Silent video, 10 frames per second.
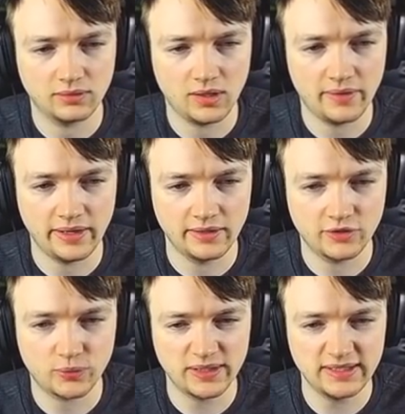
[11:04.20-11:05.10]
Alright,
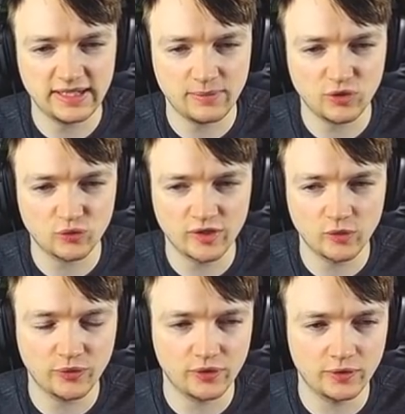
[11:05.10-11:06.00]
20 damage riddle
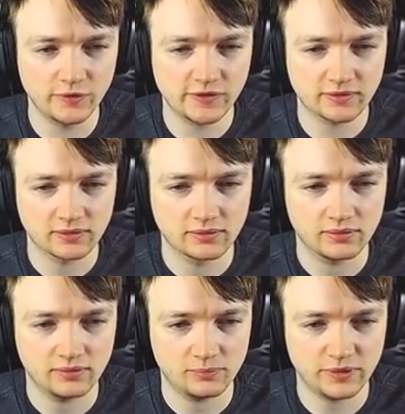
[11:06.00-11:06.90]
with holes,
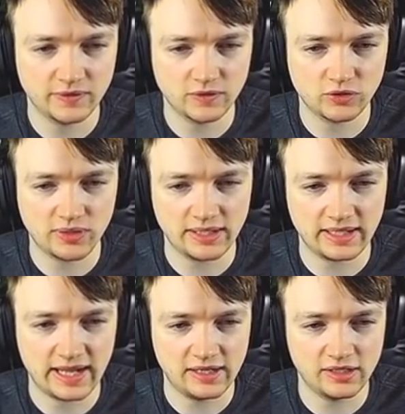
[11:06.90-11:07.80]
plus the strike
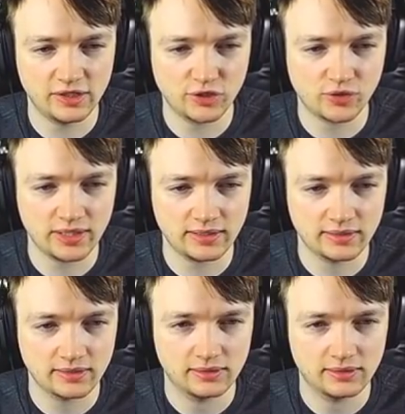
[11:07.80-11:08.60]
and another strike.